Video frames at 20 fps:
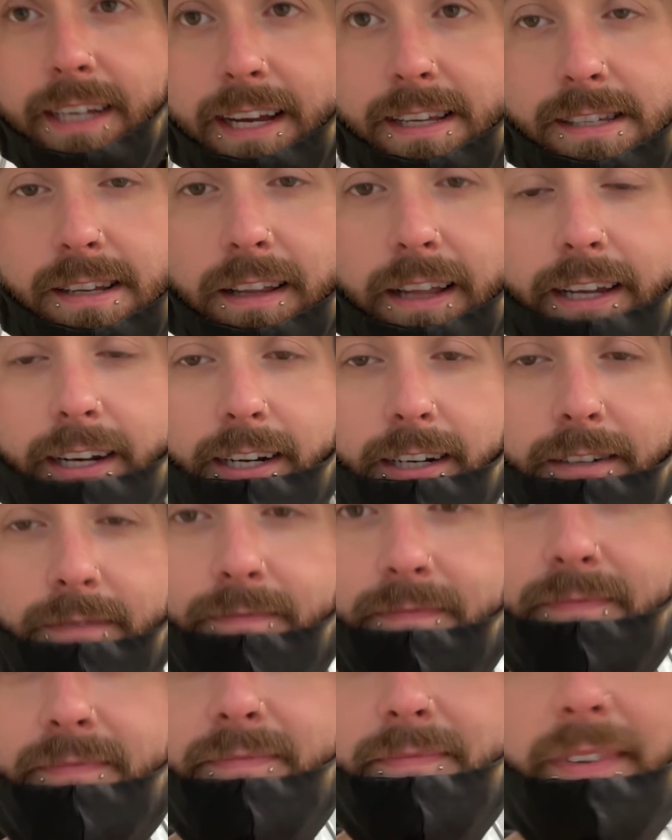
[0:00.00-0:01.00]

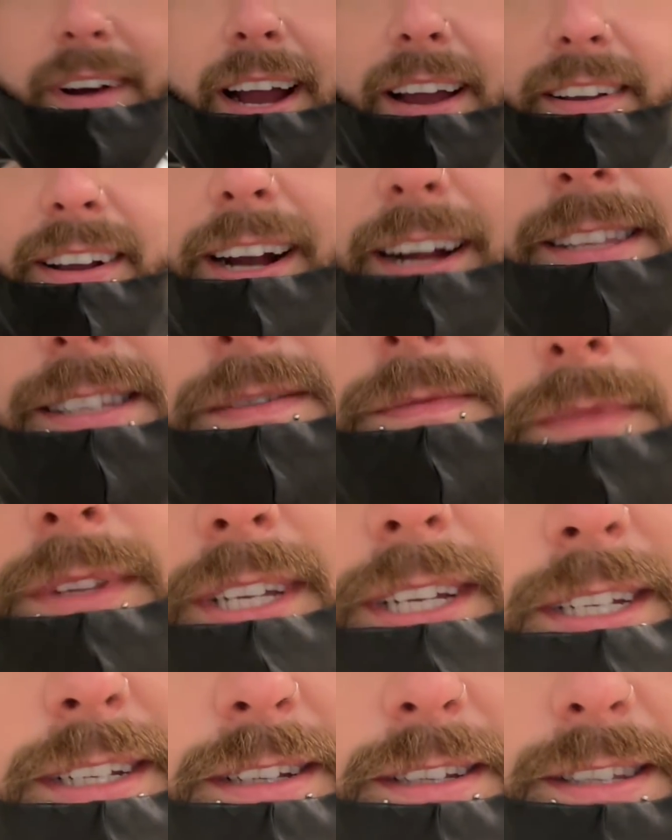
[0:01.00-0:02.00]
escalator, I got some
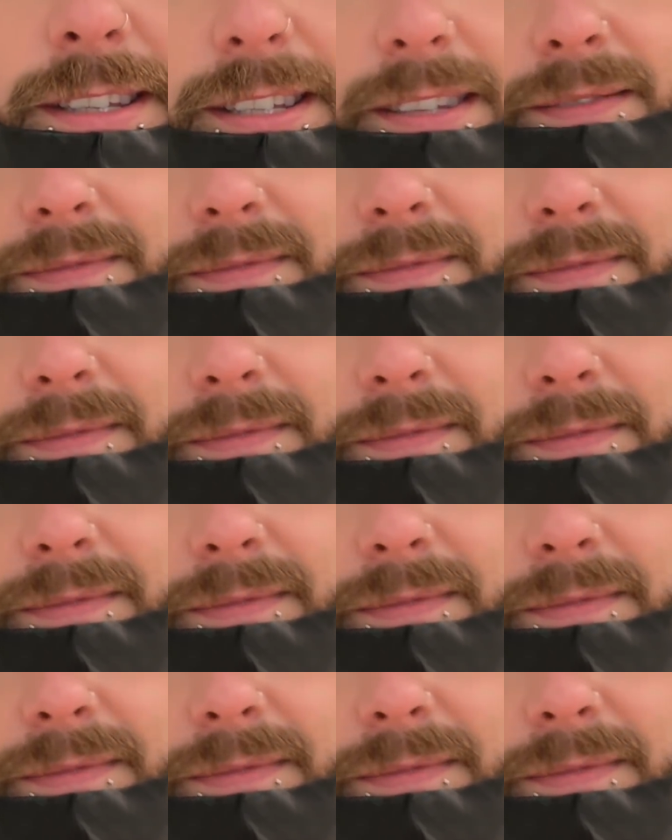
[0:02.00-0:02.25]
things.